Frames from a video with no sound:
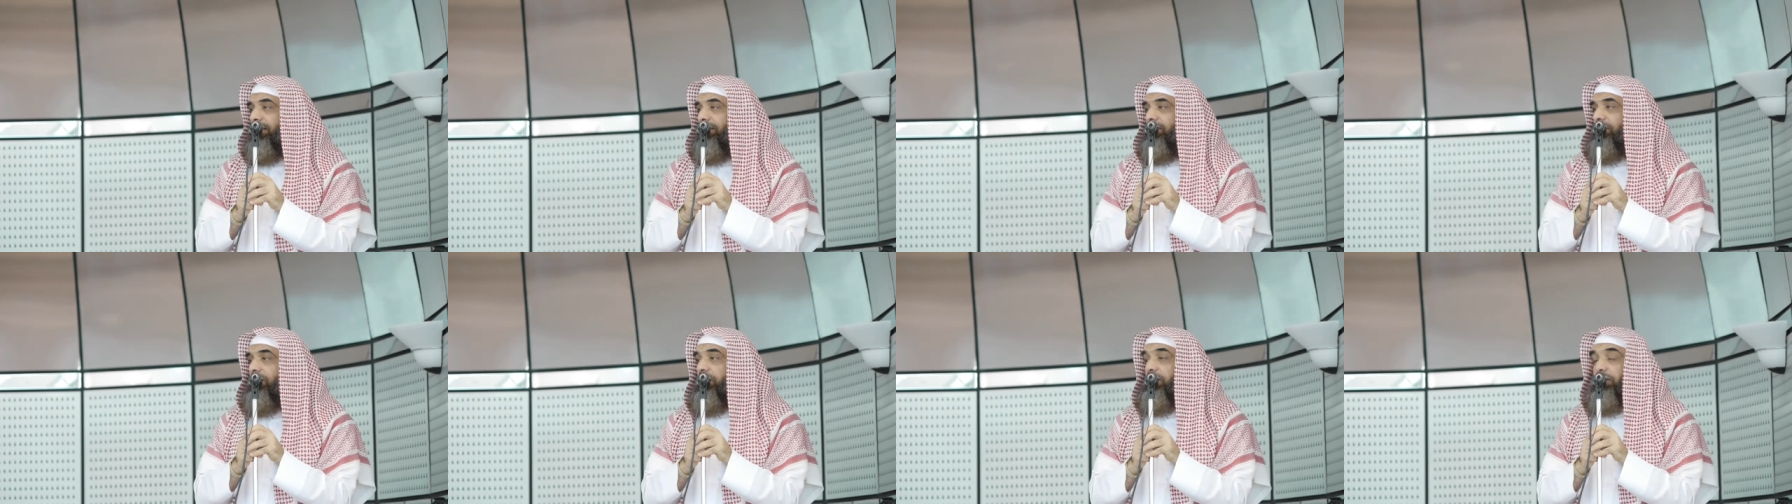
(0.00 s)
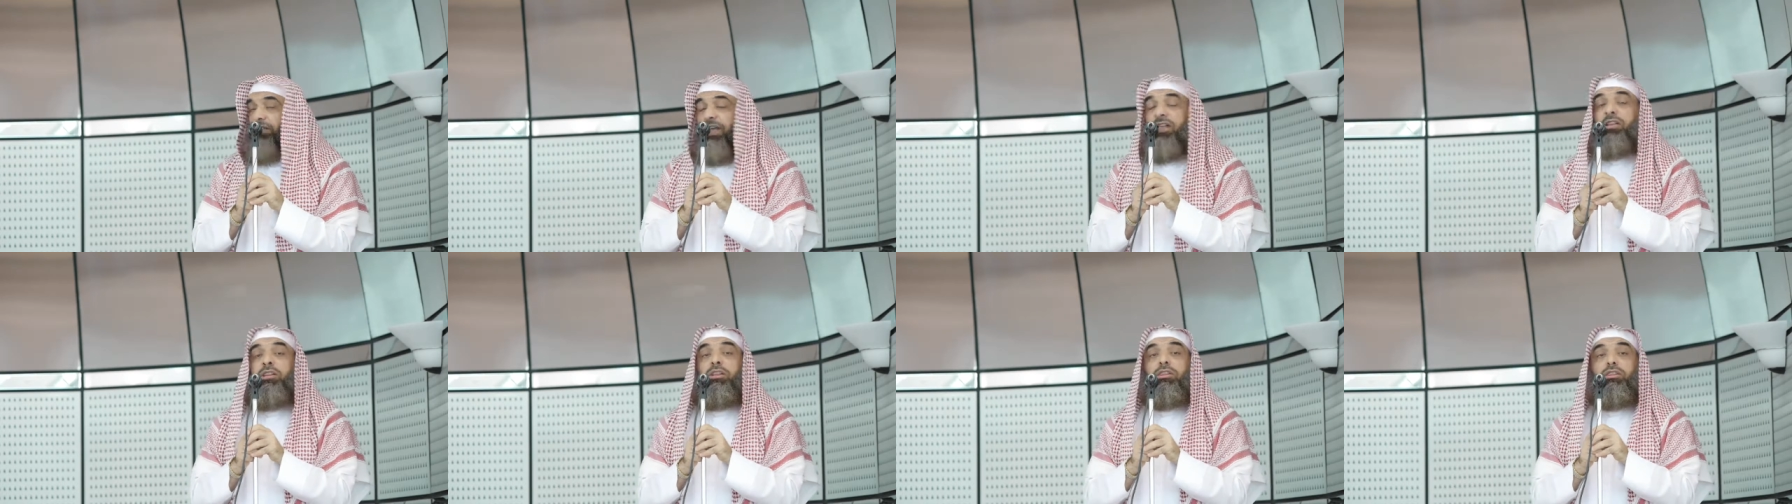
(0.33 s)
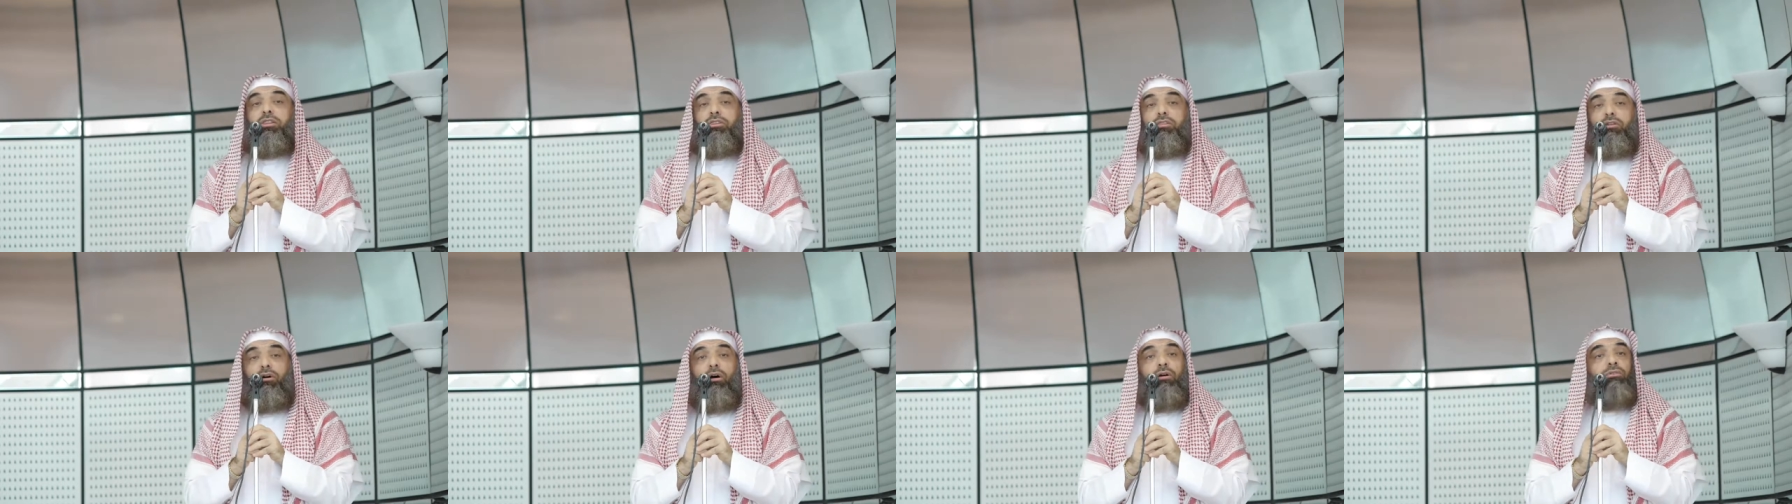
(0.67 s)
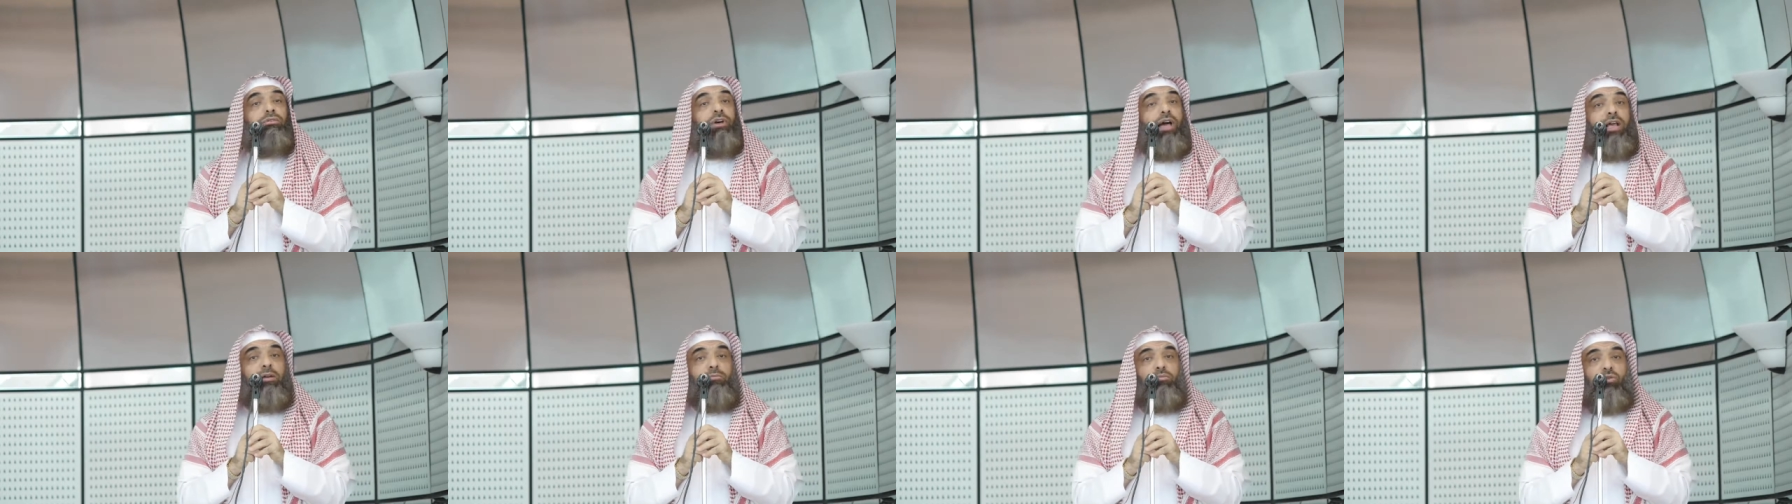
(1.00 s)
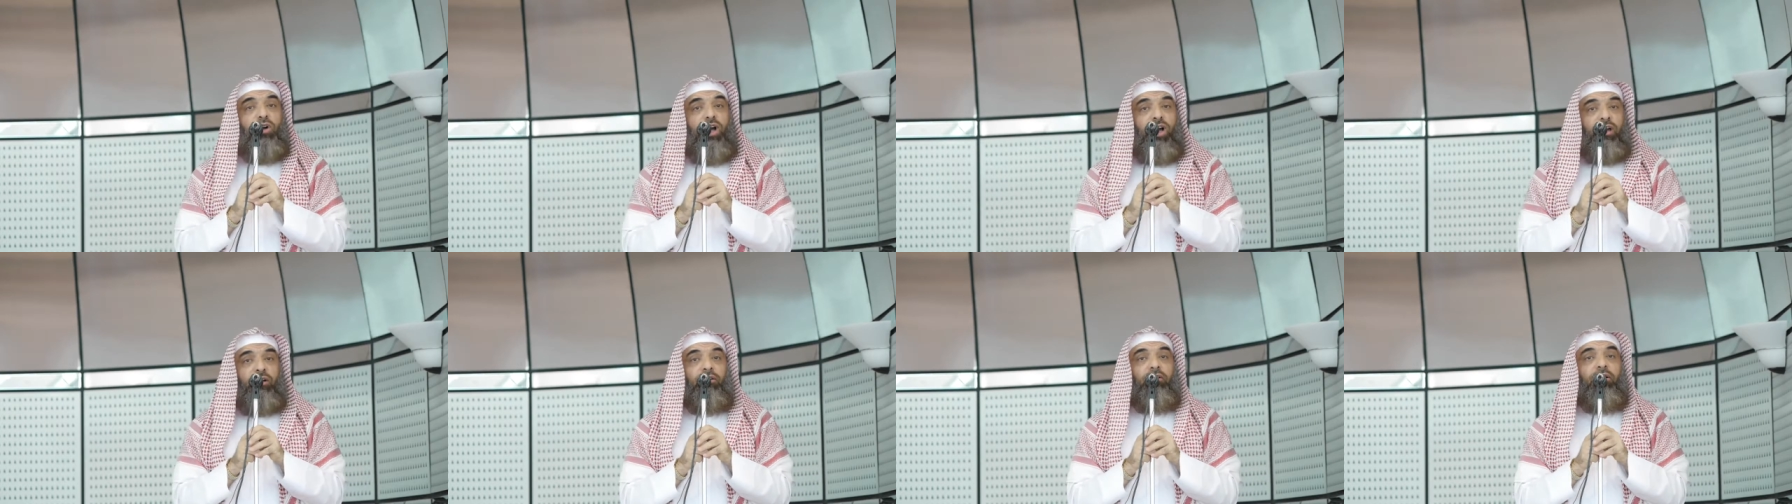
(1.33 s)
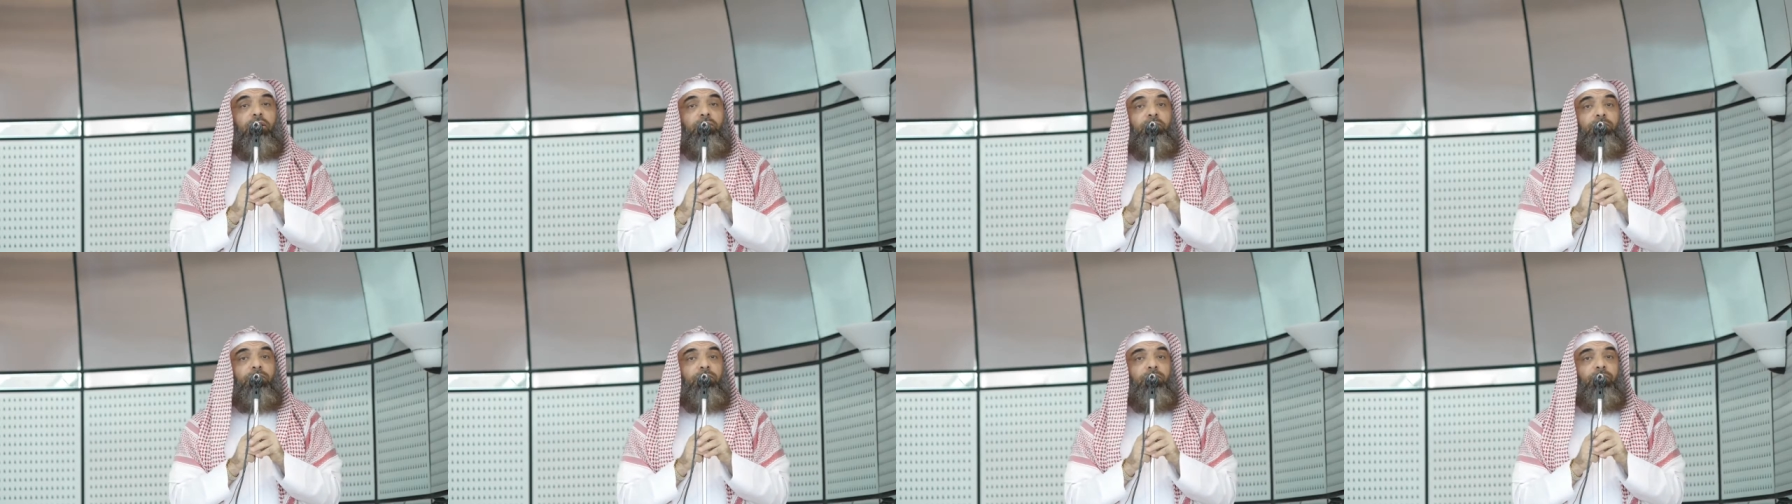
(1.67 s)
the 10th of Al-Muharram,